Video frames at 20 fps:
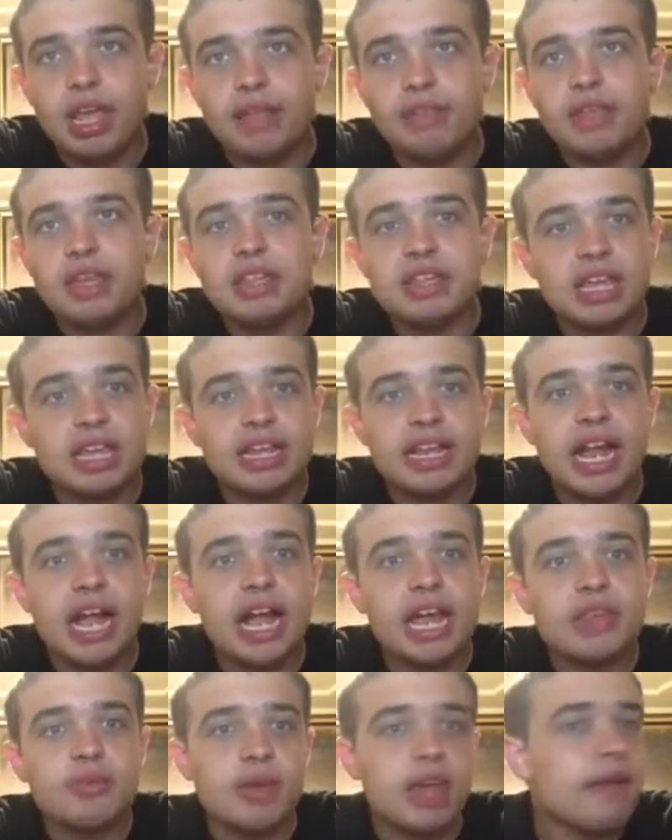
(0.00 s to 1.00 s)
And they said,
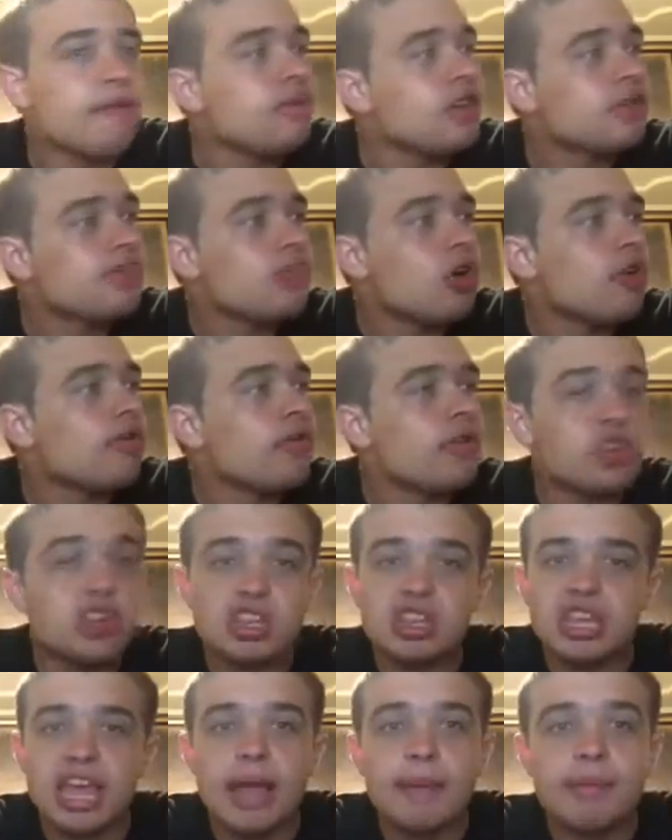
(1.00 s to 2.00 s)
guys, we have this Marvel
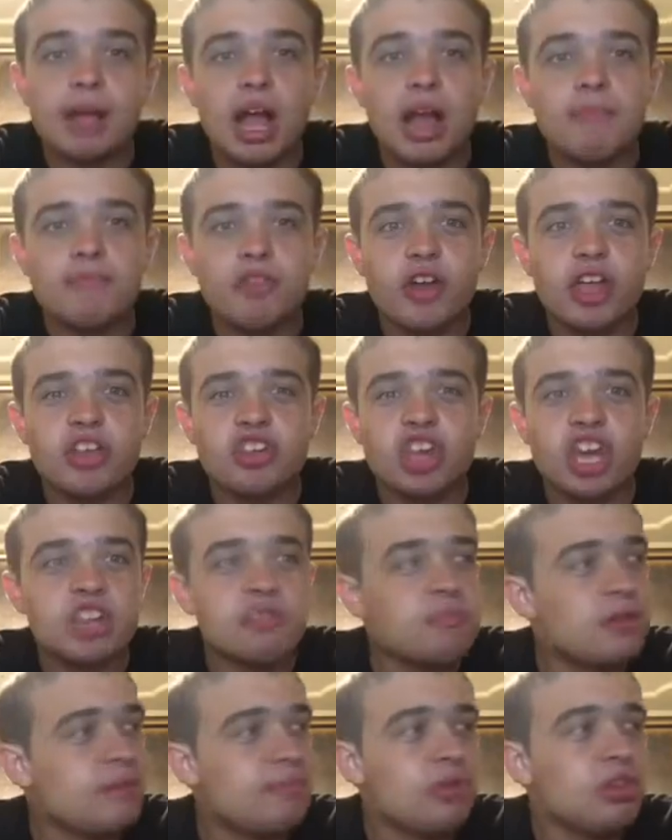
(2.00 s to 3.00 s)
vs. Capcom
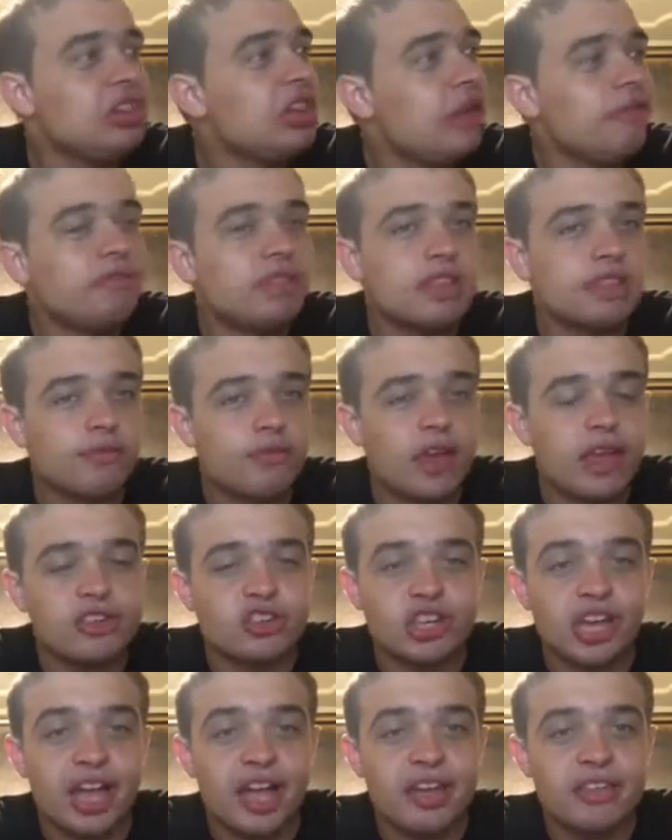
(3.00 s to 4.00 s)
franchise. People love this
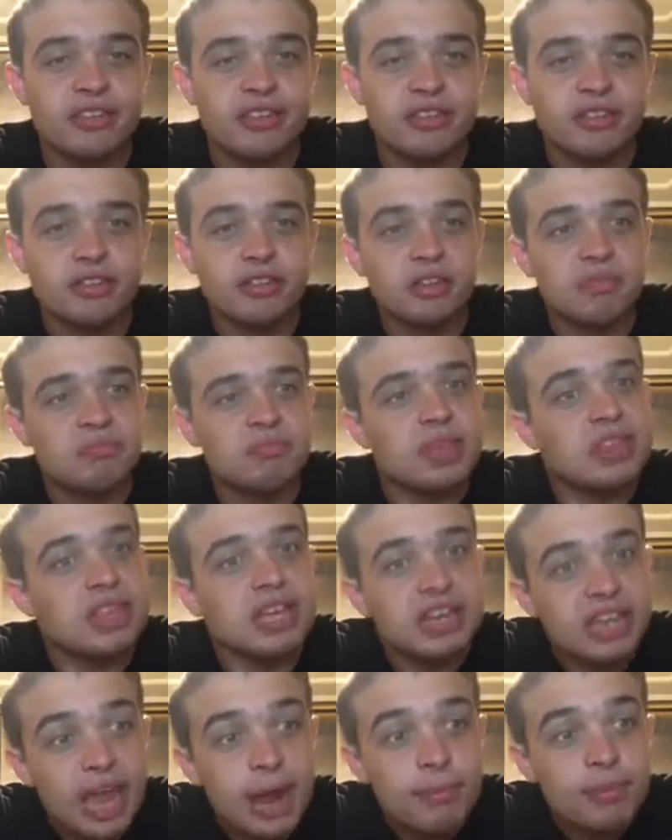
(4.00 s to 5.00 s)
franchise. They
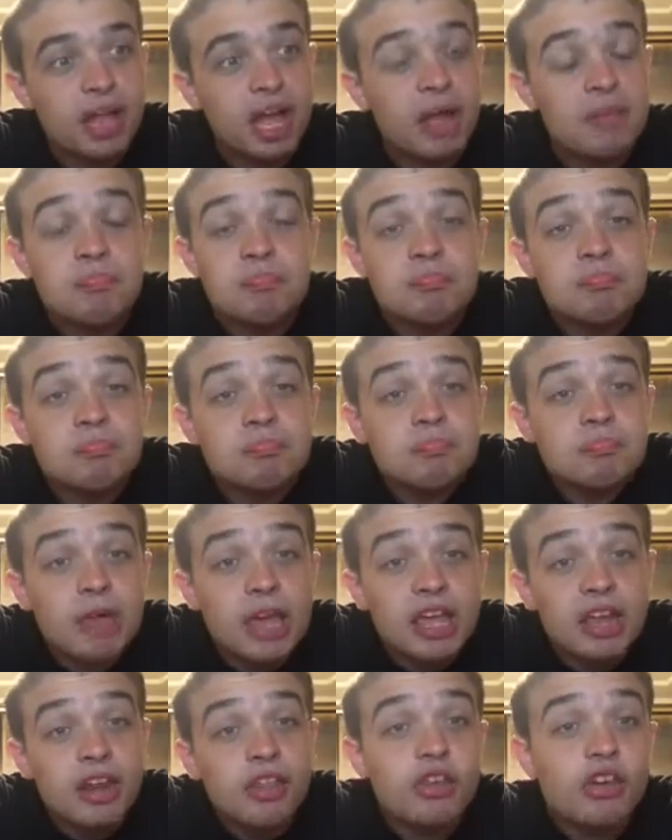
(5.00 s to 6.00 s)
said, Capcom,
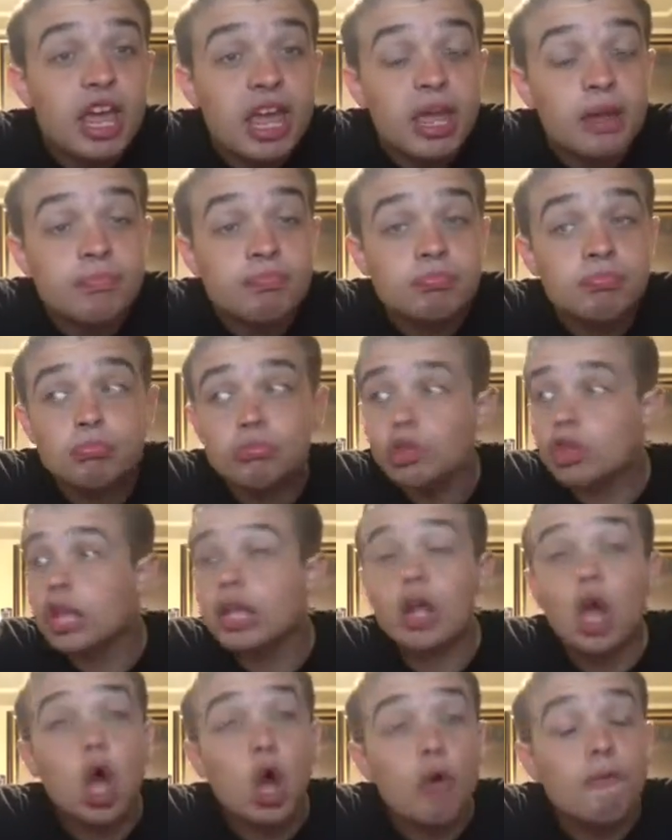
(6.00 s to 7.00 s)
make another game. They're
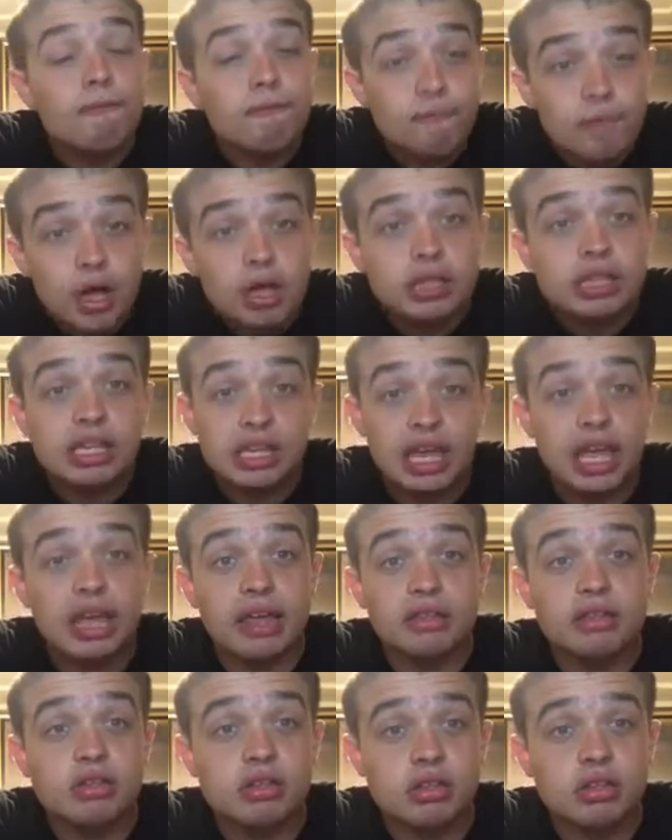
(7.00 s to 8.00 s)
like, oh, fuck
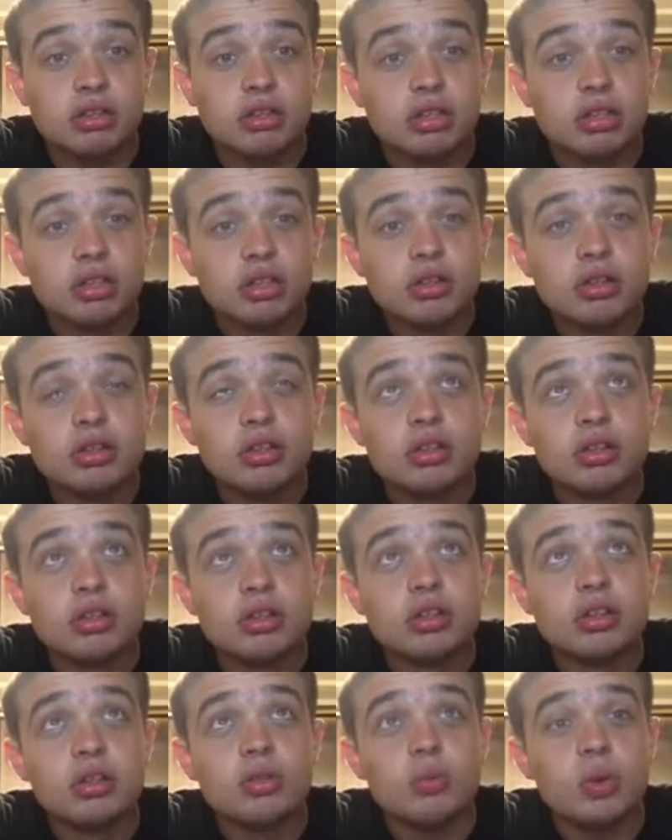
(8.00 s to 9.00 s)
yes.
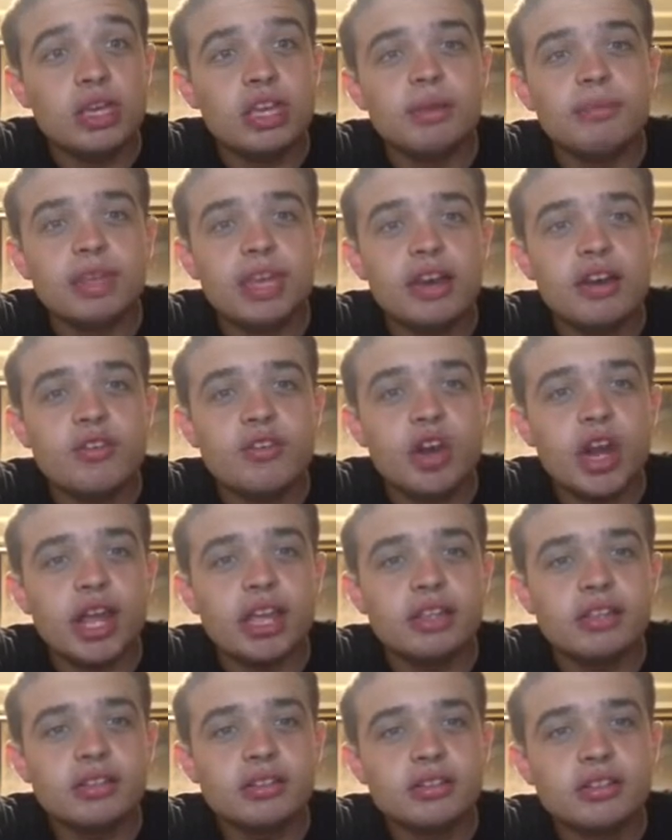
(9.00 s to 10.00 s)
We can get it
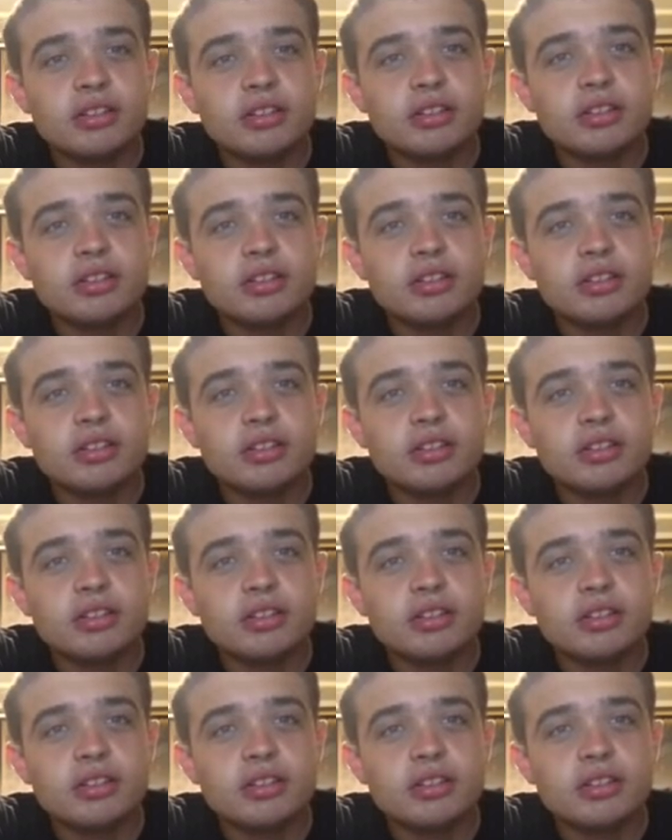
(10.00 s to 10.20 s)
right.